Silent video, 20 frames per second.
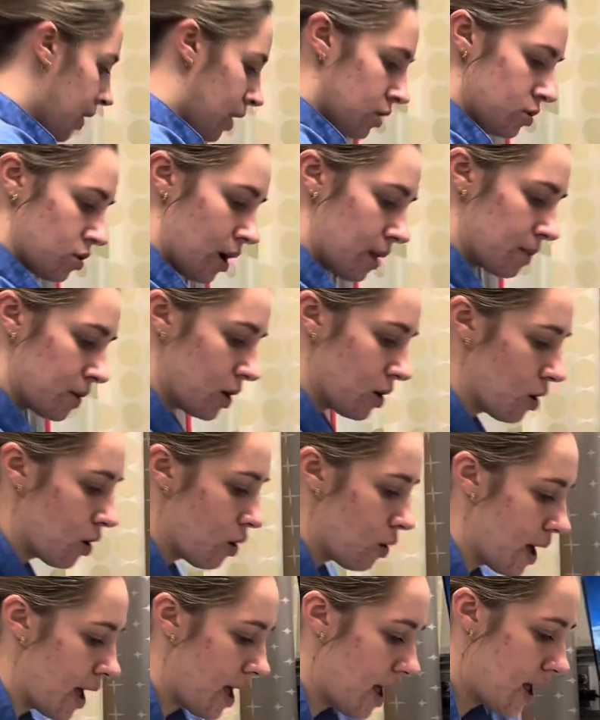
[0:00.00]
So I'm gonna
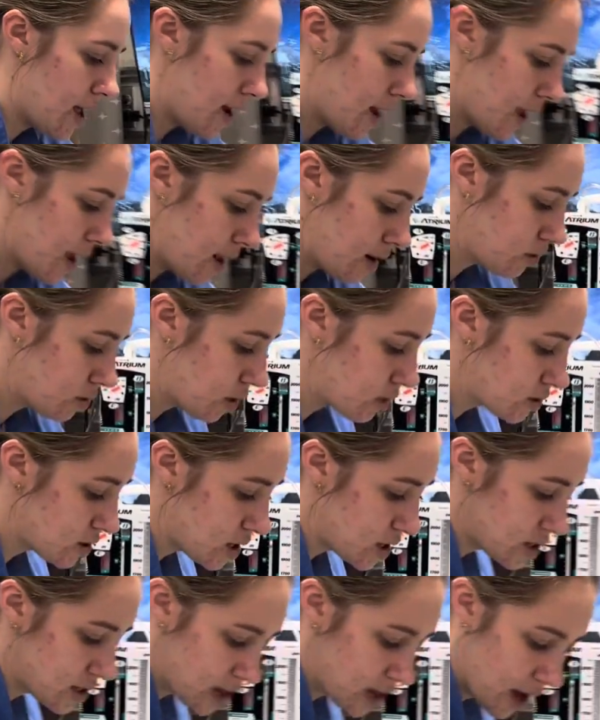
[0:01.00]
go ahead and close
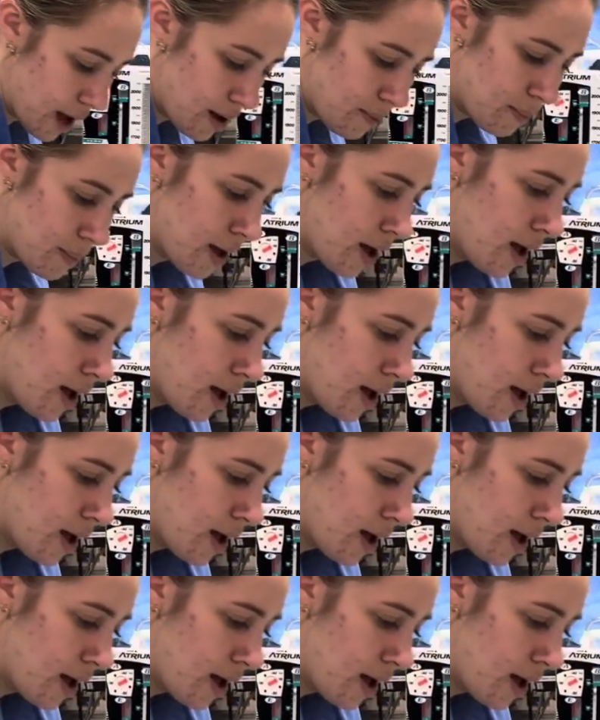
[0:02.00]
this up.